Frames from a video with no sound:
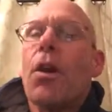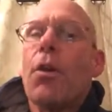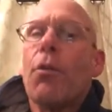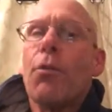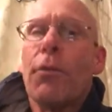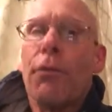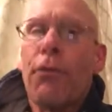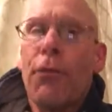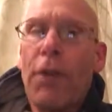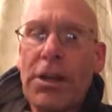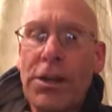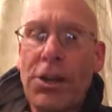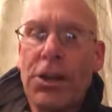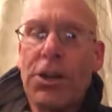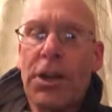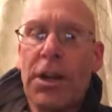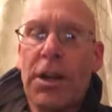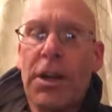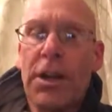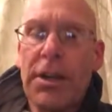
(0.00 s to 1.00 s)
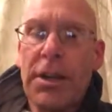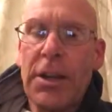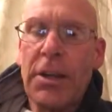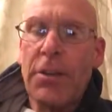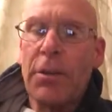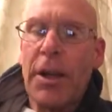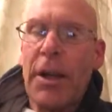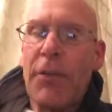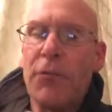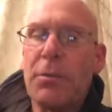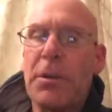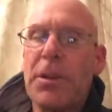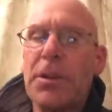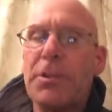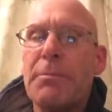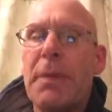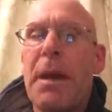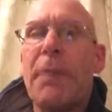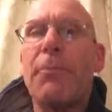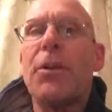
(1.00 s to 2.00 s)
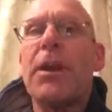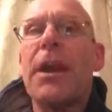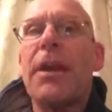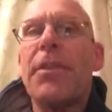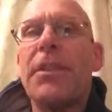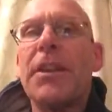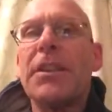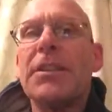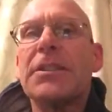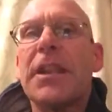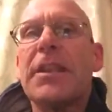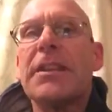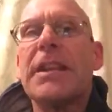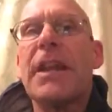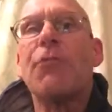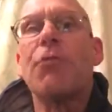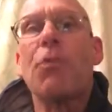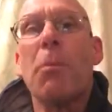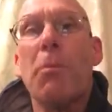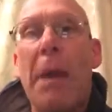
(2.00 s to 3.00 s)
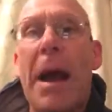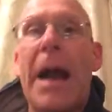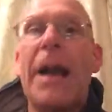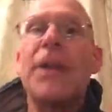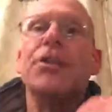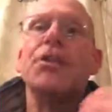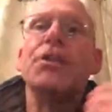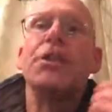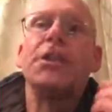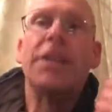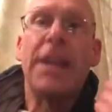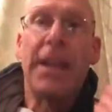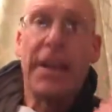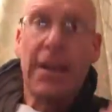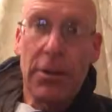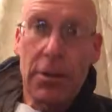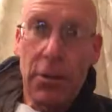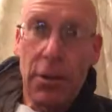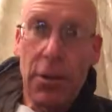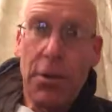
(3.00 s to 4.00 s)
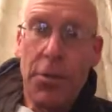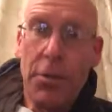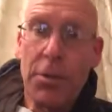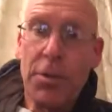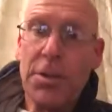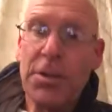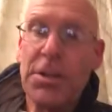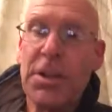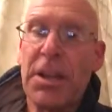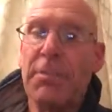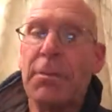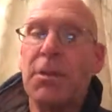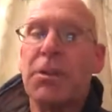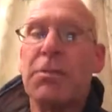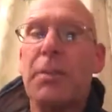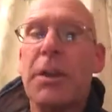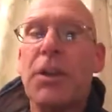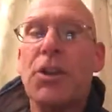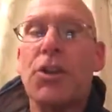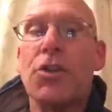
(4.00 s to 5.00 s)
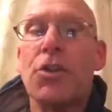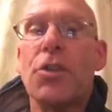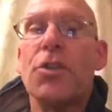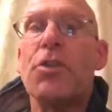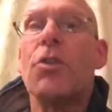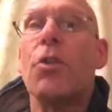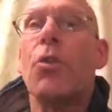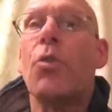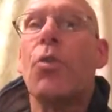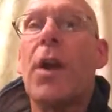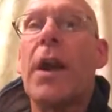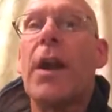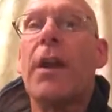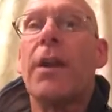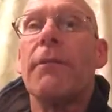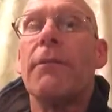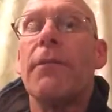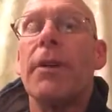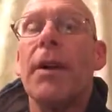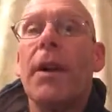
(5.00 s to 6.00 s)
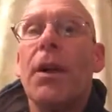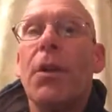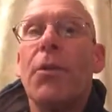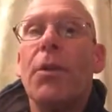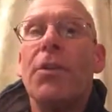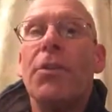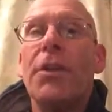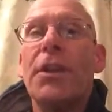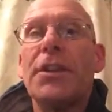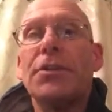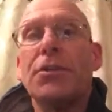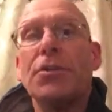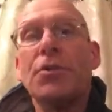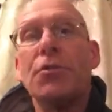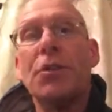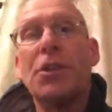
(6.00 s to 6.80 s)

refresh, everybody's memory on things like that, remind you to take a look through the syllabus, make sure you're aware of when things are due.